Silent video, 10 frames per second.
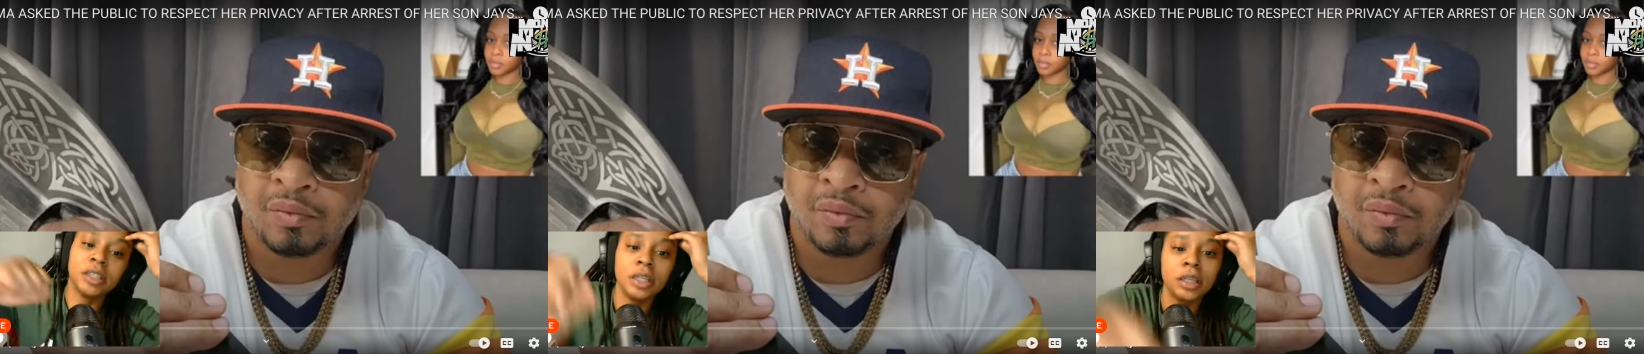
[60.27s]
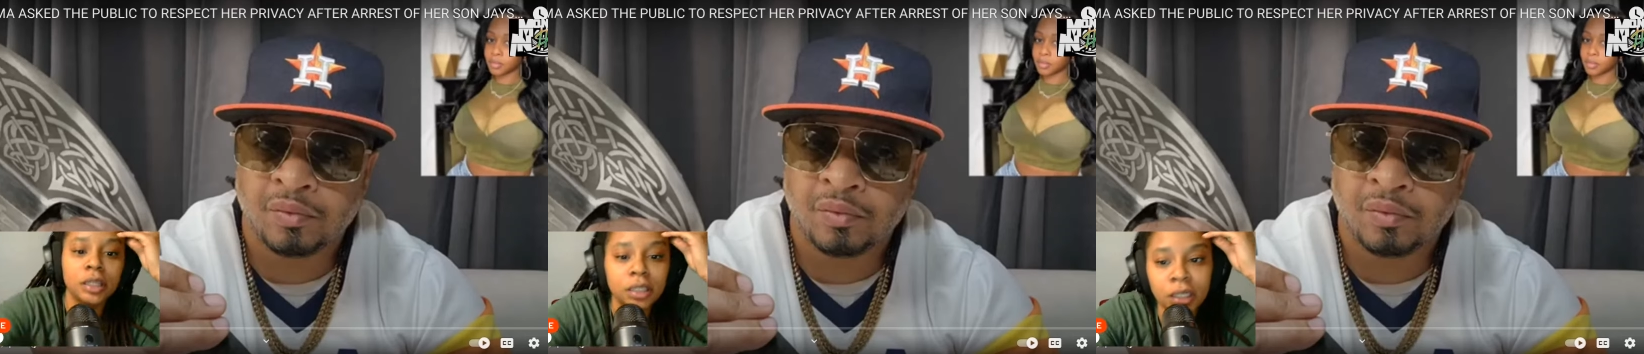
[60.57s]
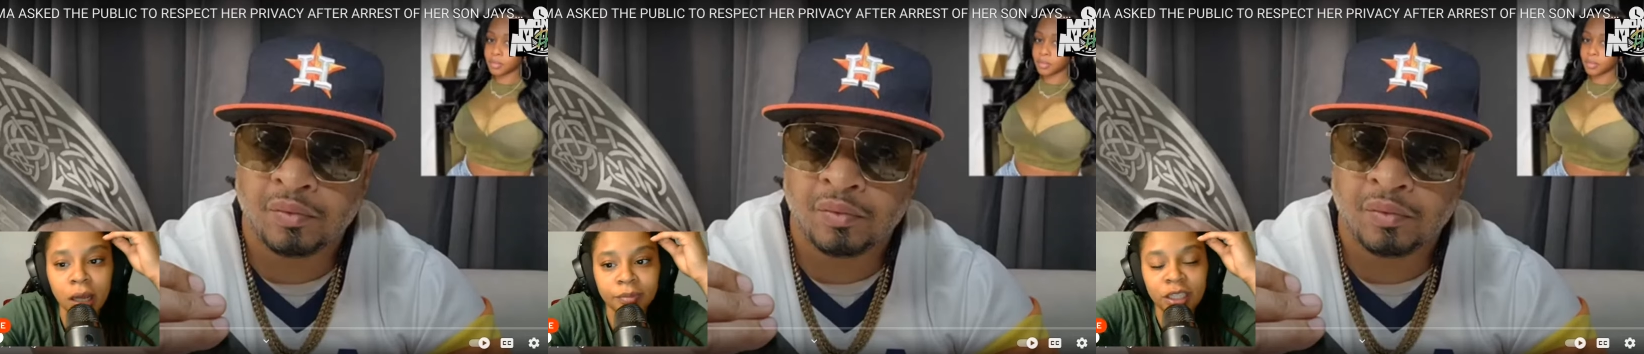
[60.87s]
Speaker 1: in it. You know
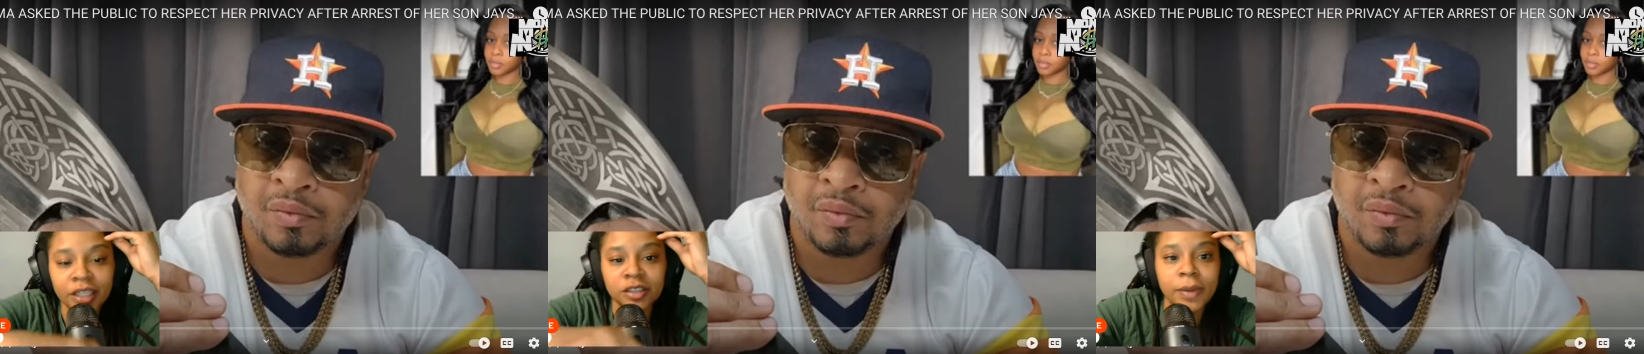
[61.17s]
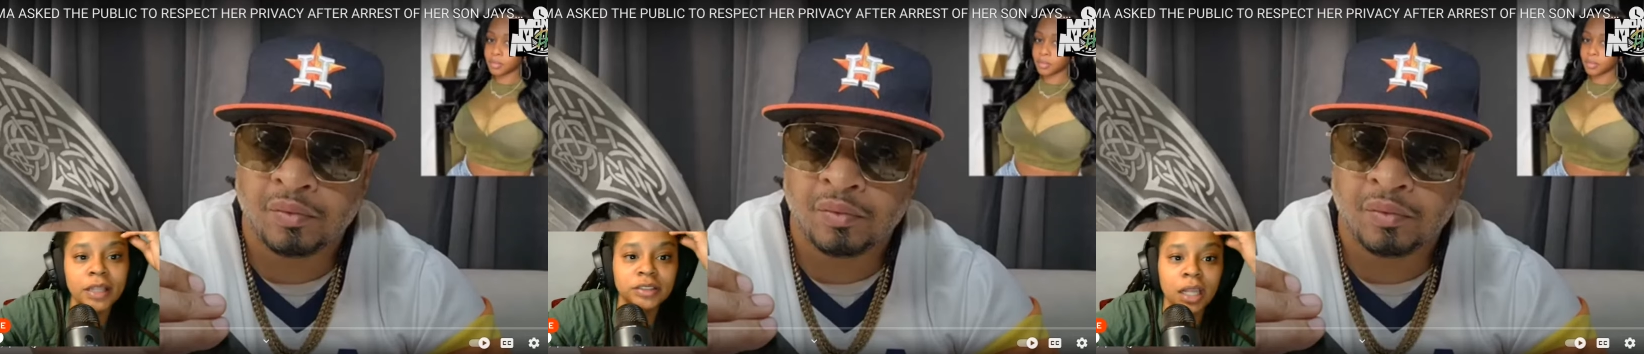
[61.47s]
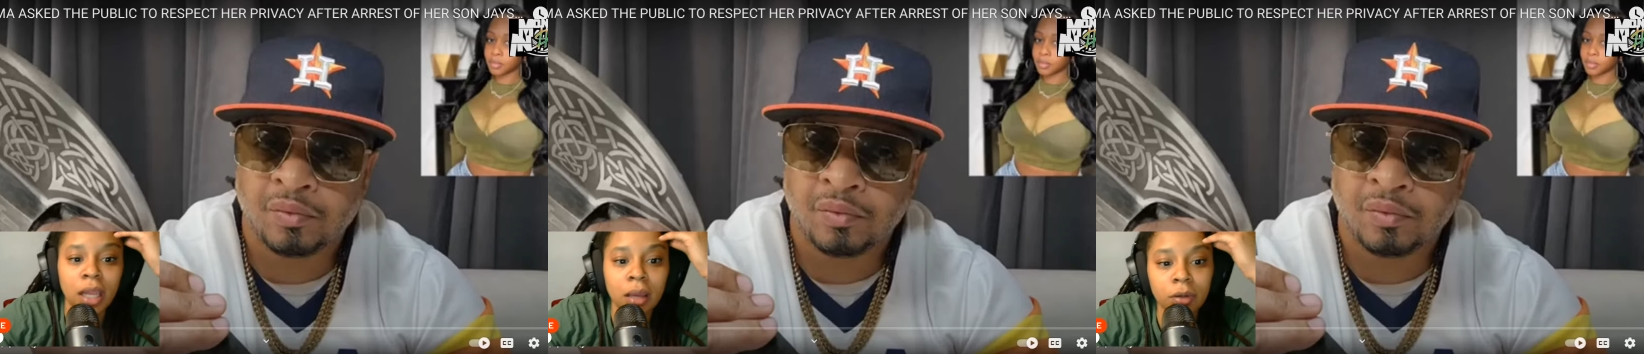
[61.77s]
what I'm saying? Smash that
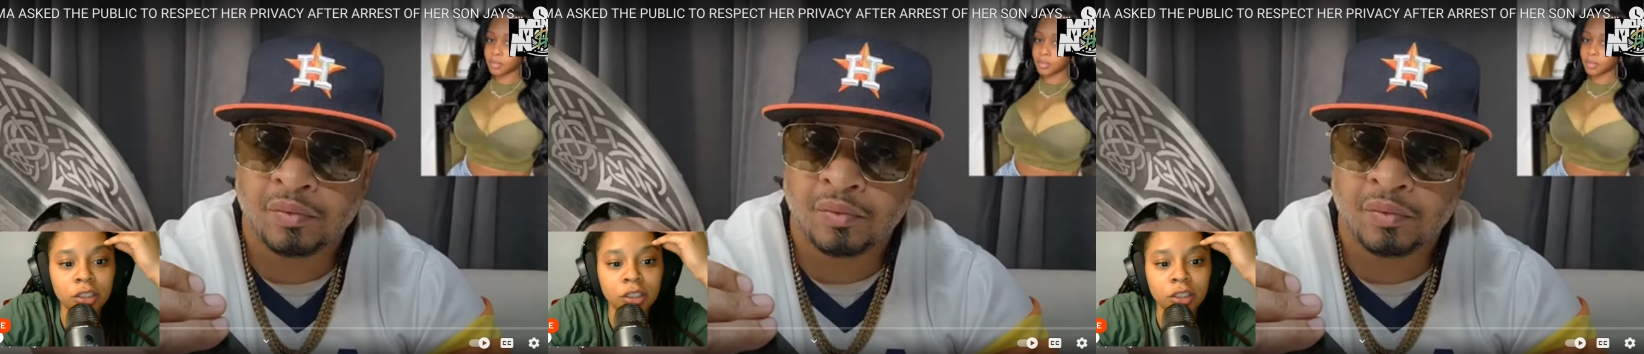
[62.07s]
like button.